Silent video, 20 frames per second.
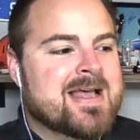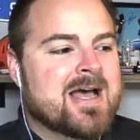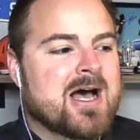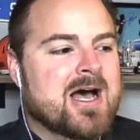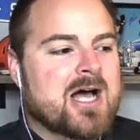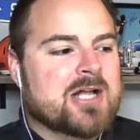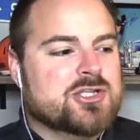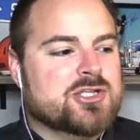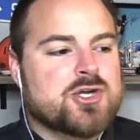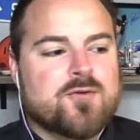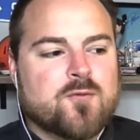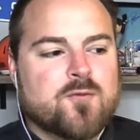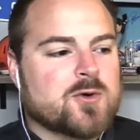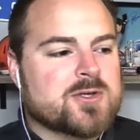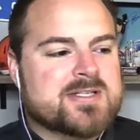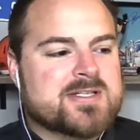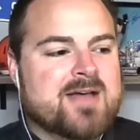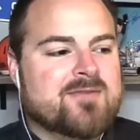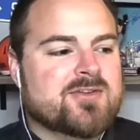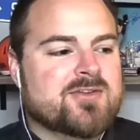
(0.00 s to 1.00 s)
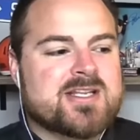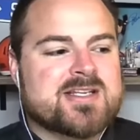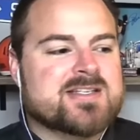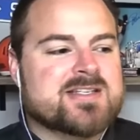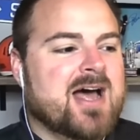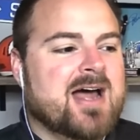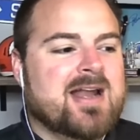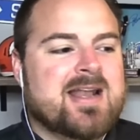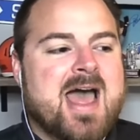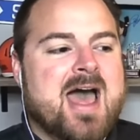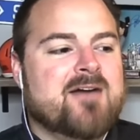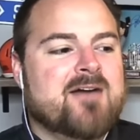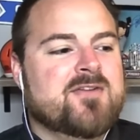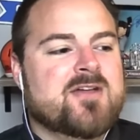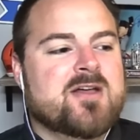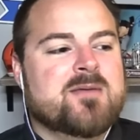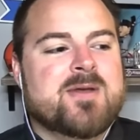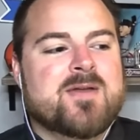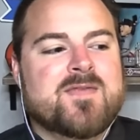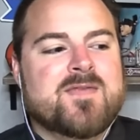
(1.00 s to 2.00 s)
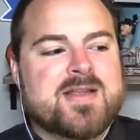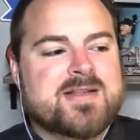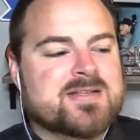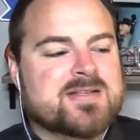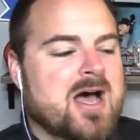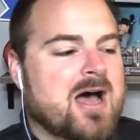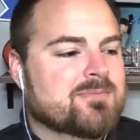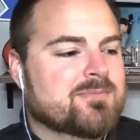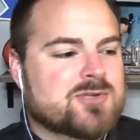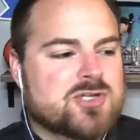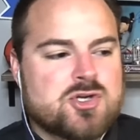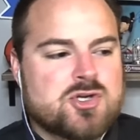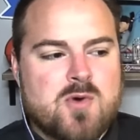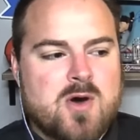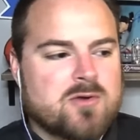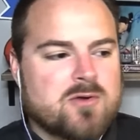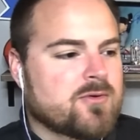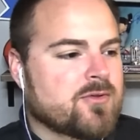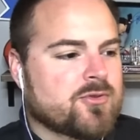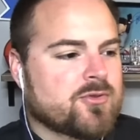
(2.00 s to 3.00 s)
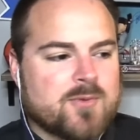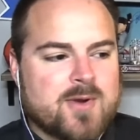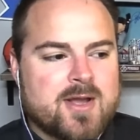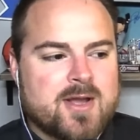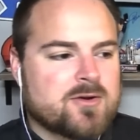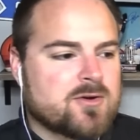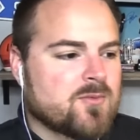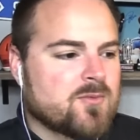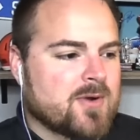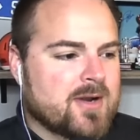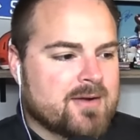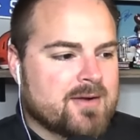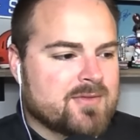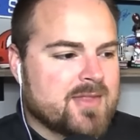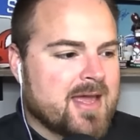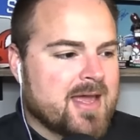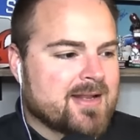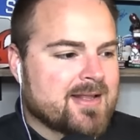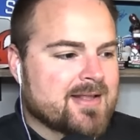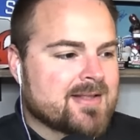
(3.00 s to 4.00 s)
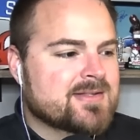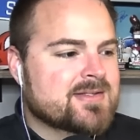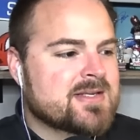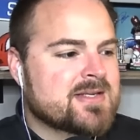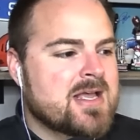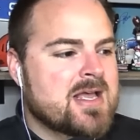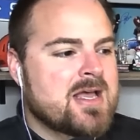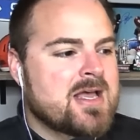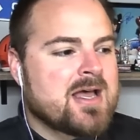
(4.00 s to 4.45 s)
Uh, 247 does not have him in the top 200, 300, whatever that is.